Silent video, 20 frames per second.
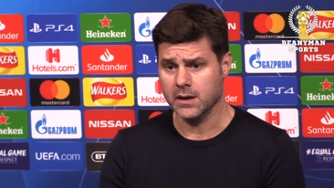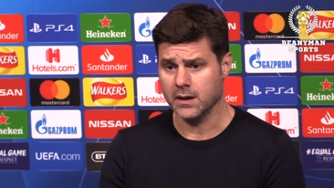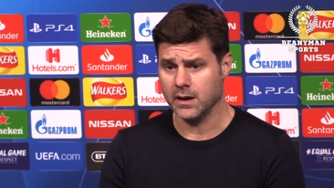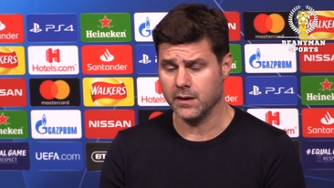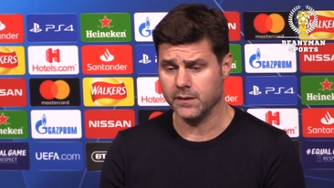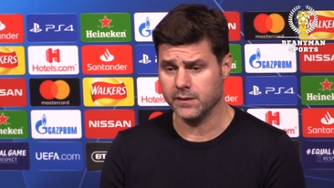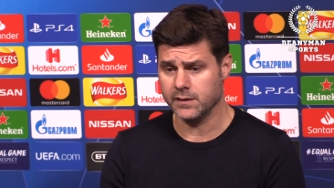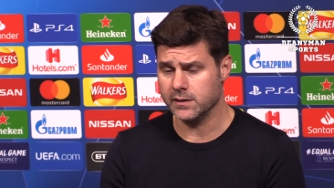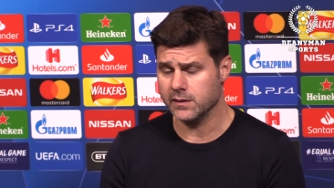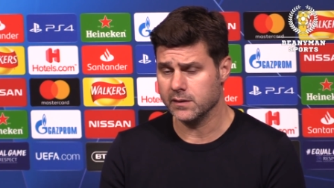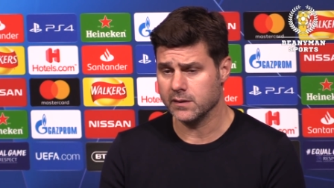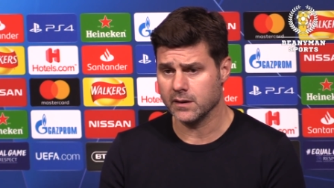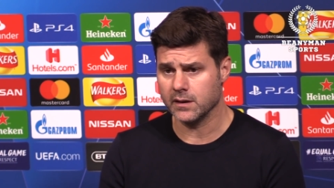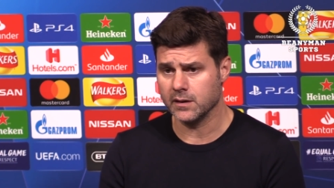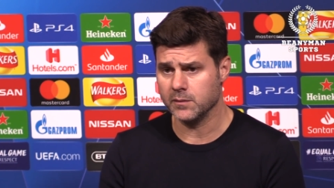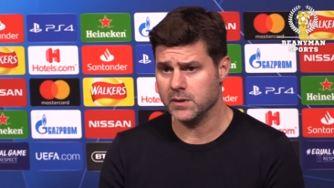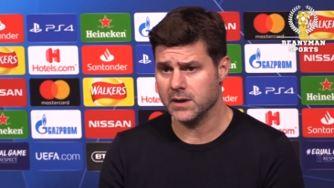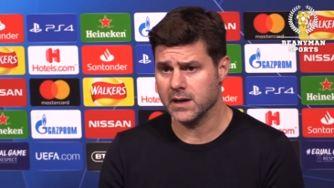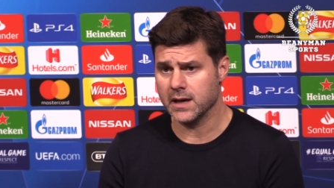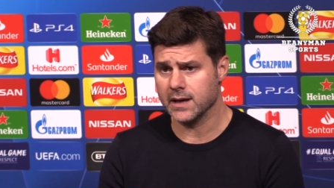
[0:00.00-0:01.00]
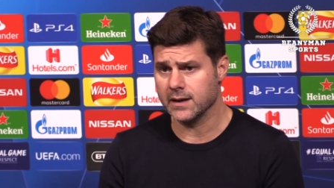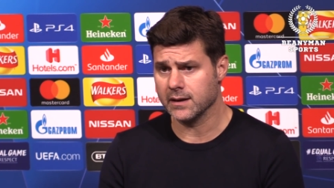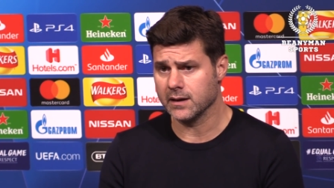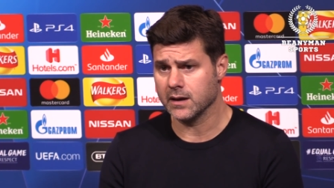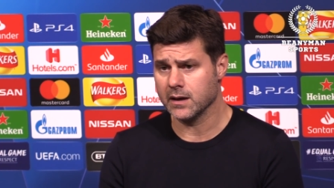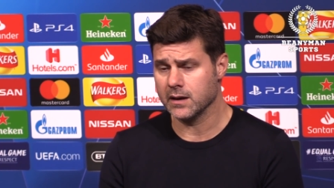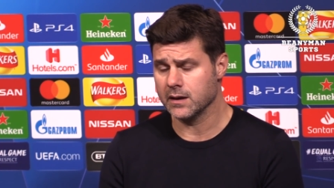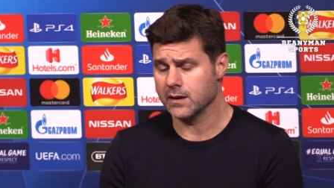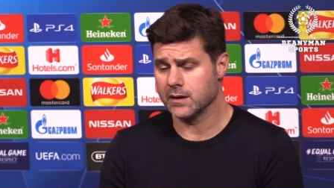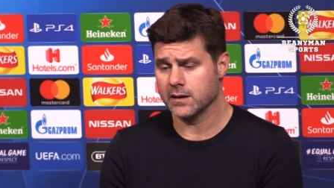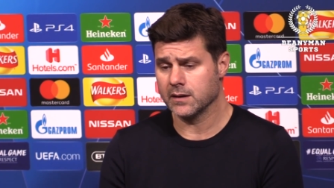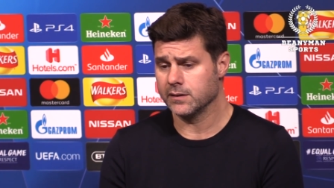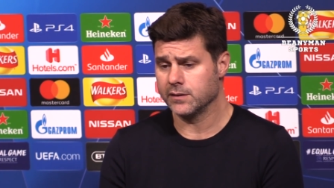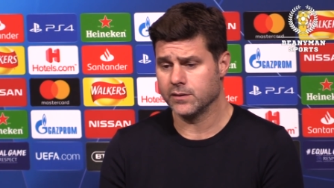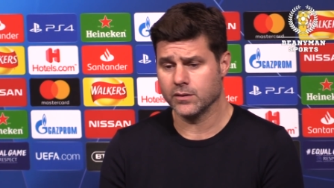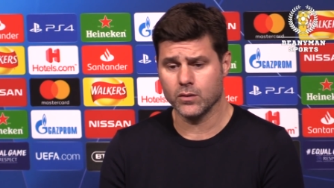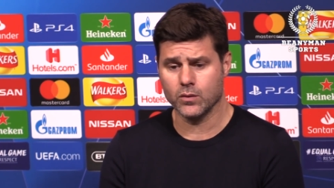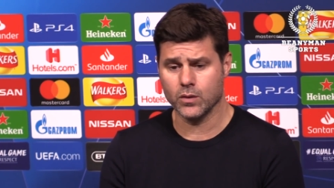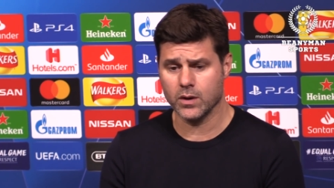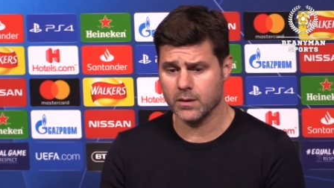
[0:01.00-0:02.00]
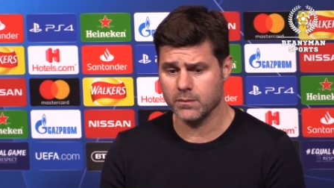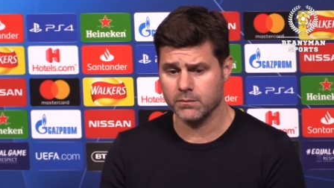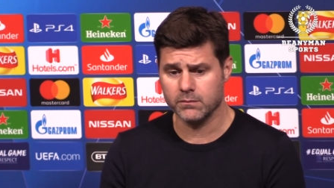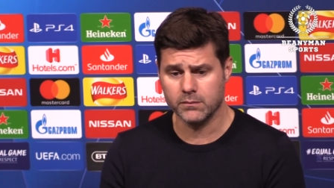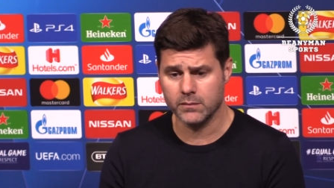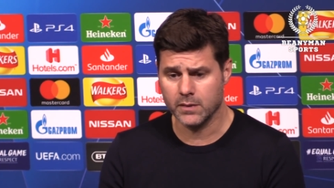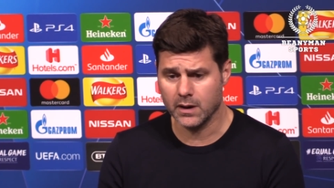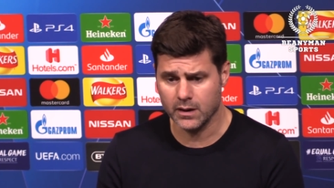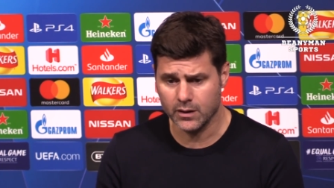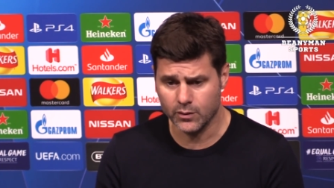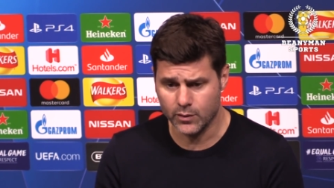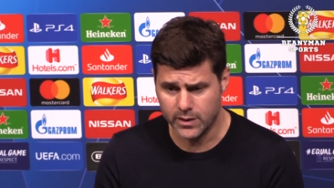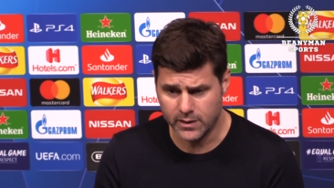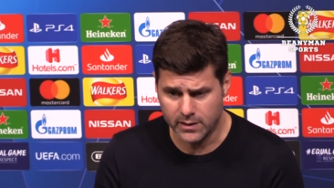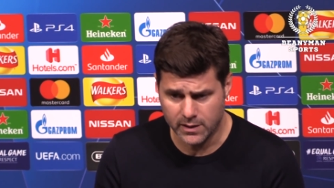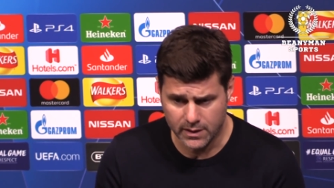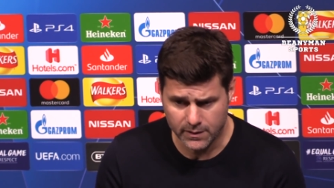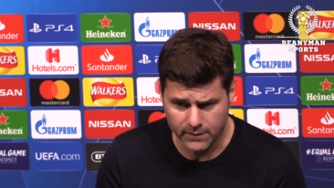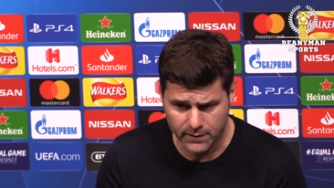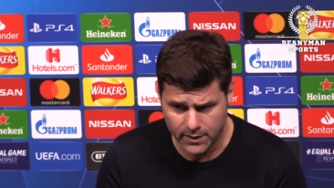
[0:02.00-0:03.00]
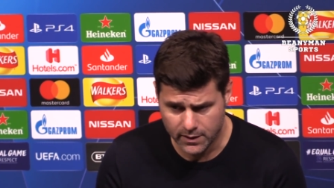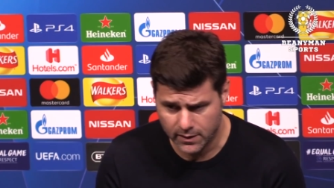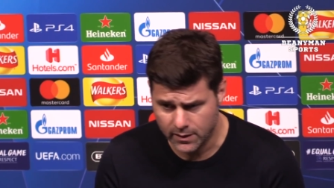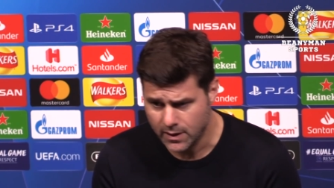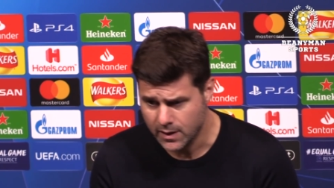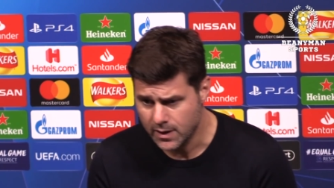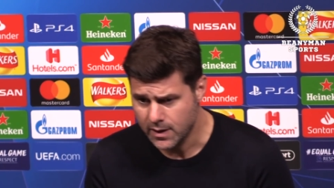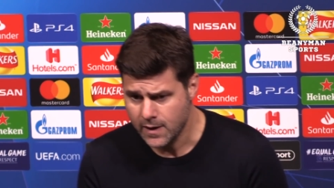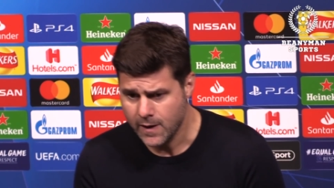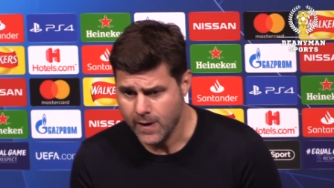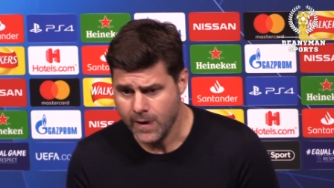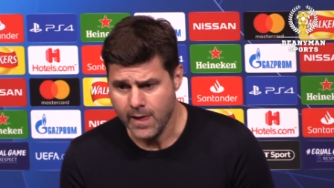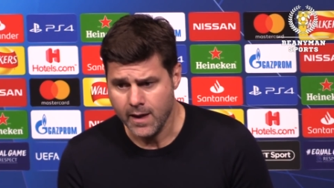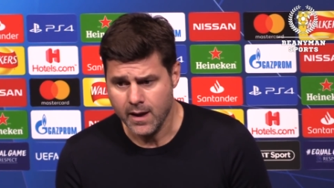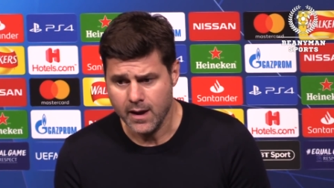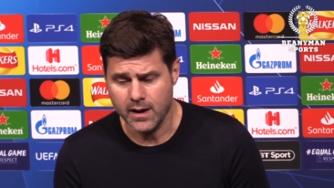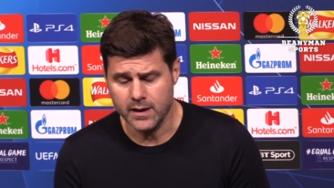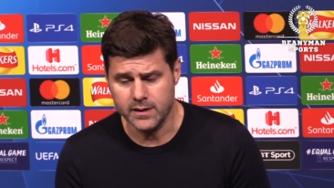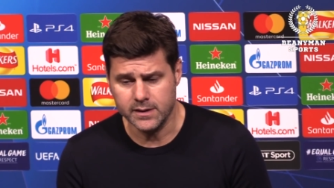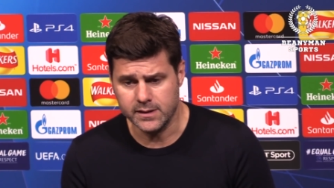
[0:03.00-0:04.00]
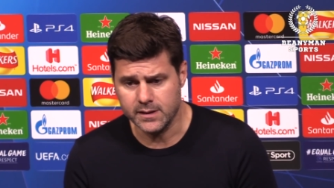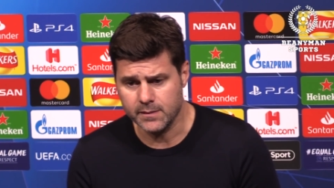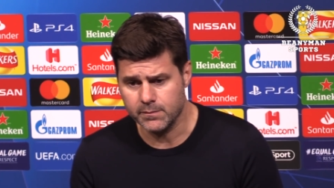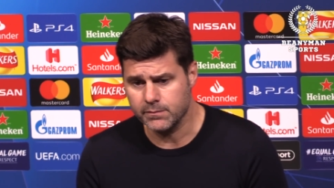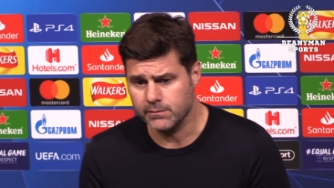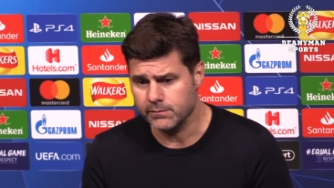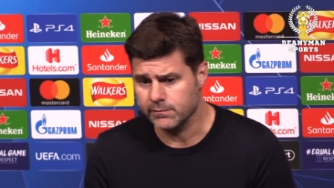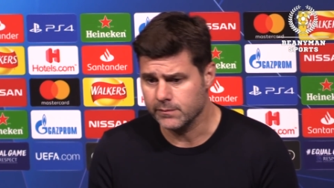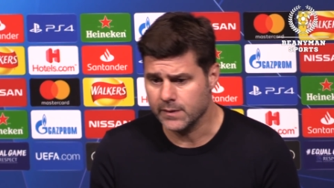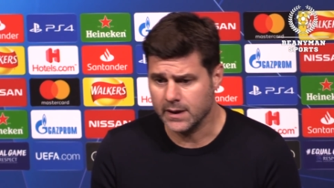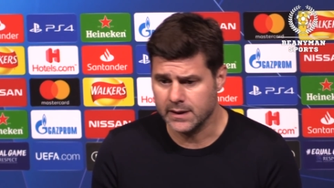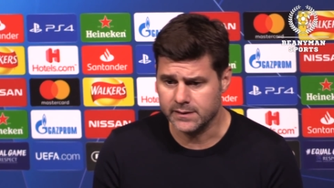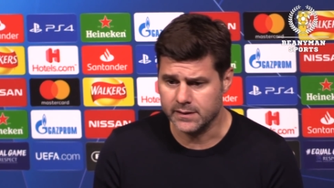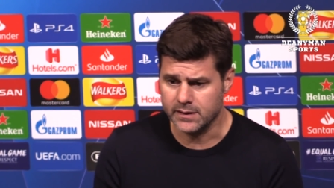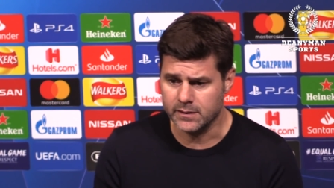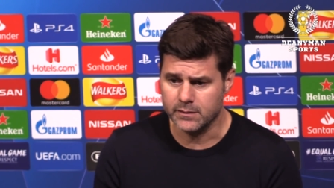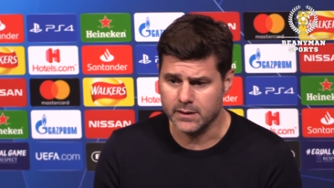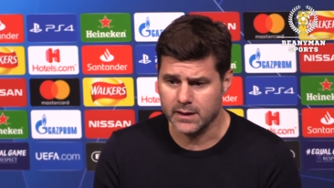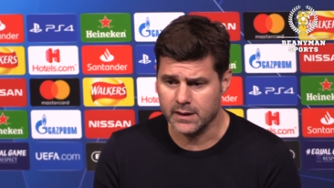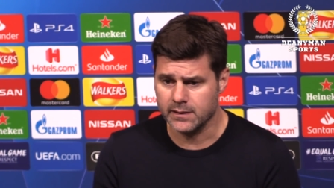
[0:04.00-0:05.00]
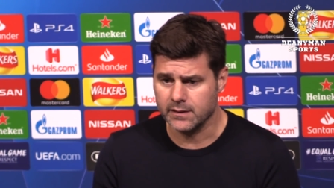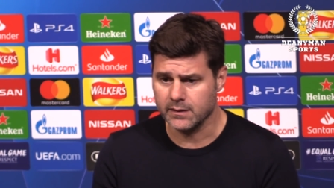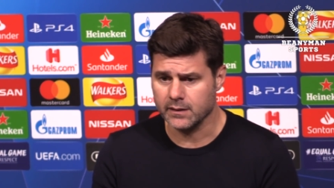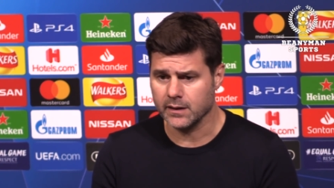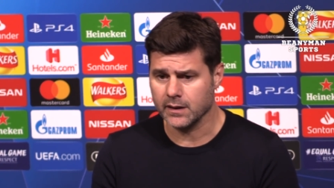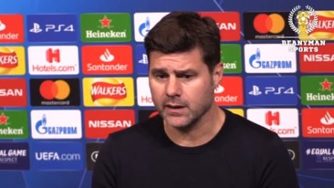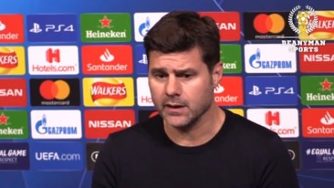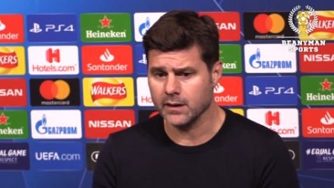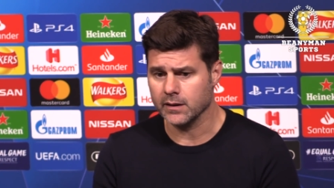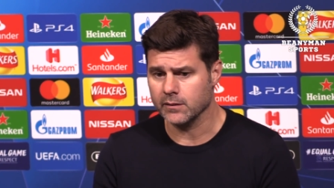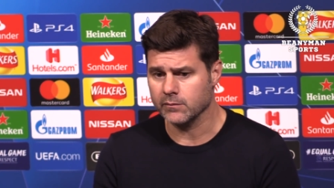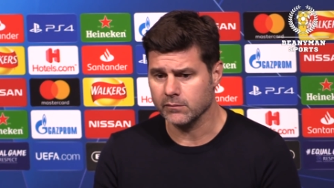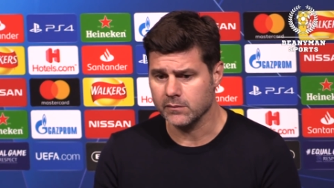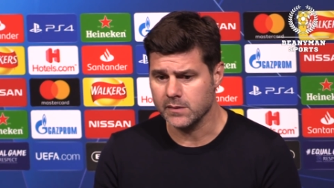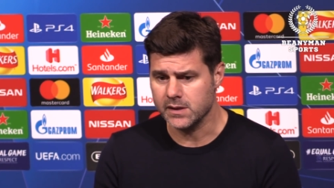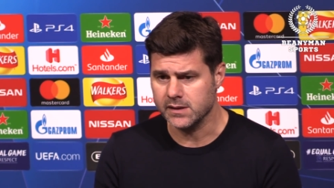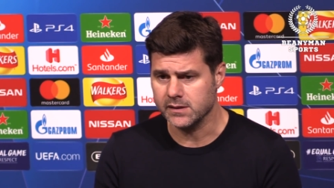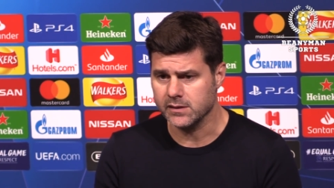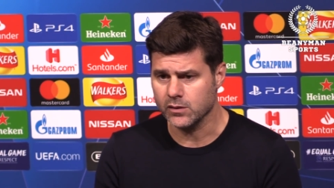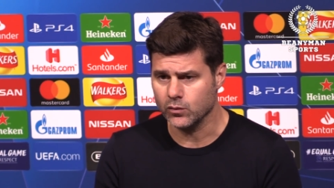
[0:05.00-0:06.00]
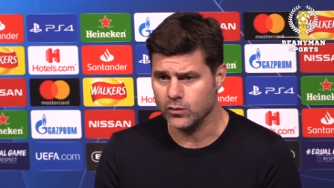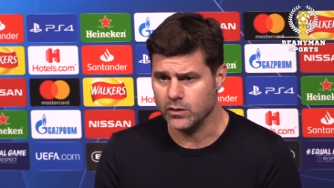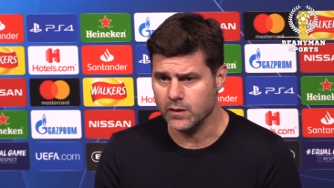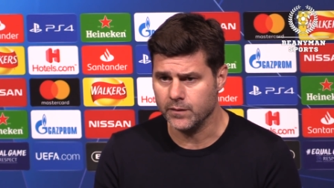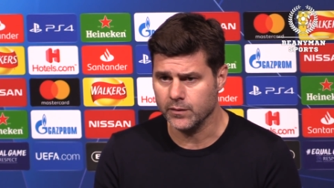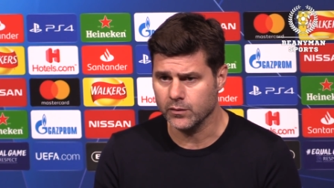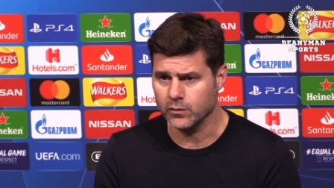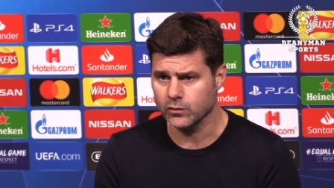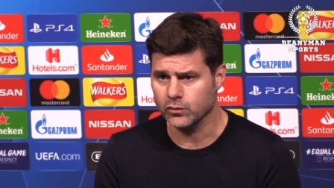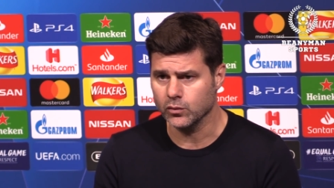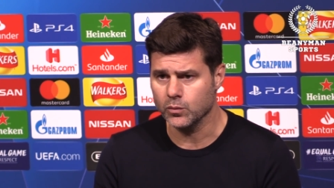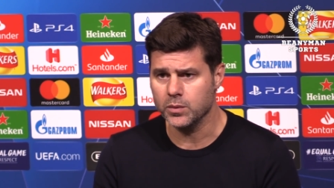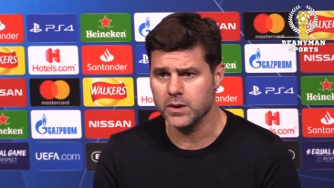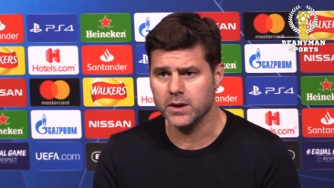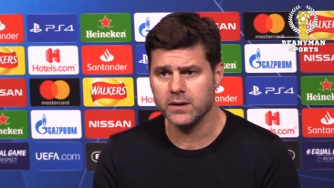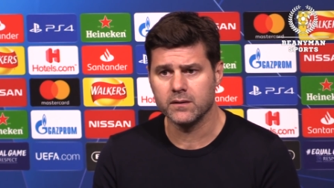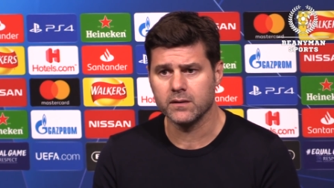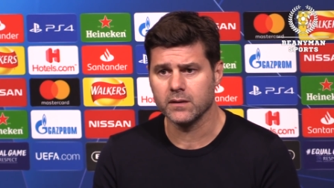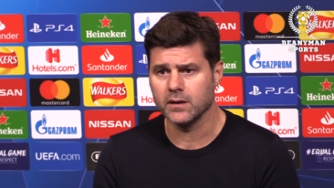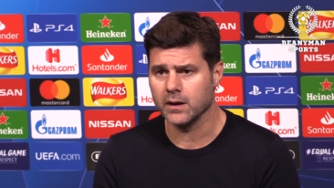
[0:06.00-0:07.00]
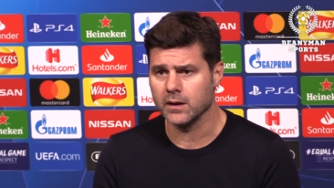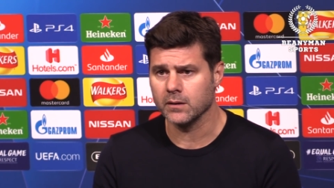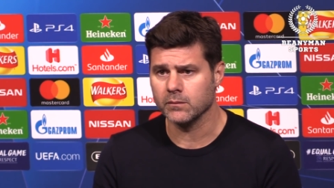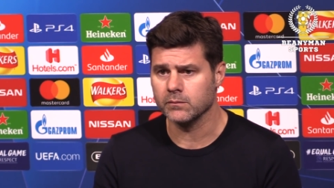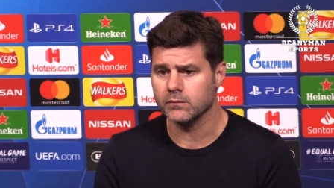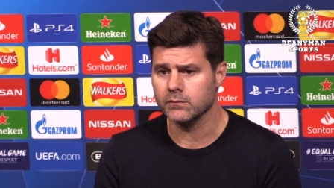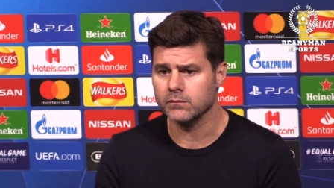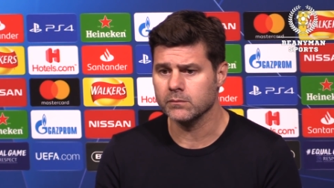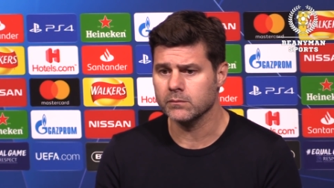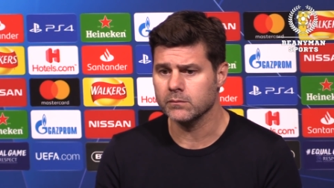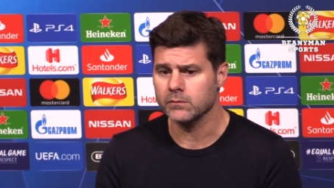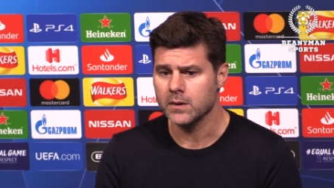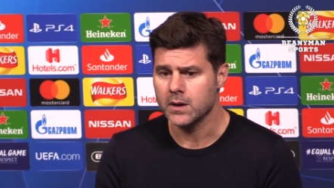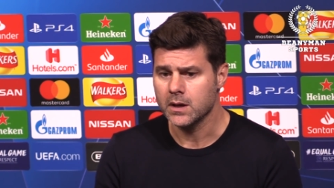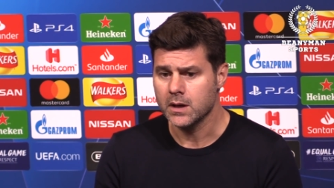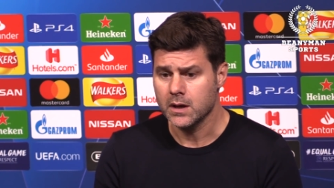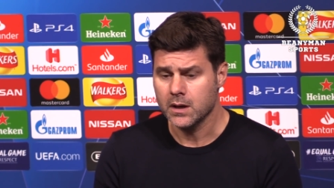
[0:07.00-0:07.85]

I think Inter de Milan show um, a great level, and it's a, a team that um, is so difficult to beat. Um,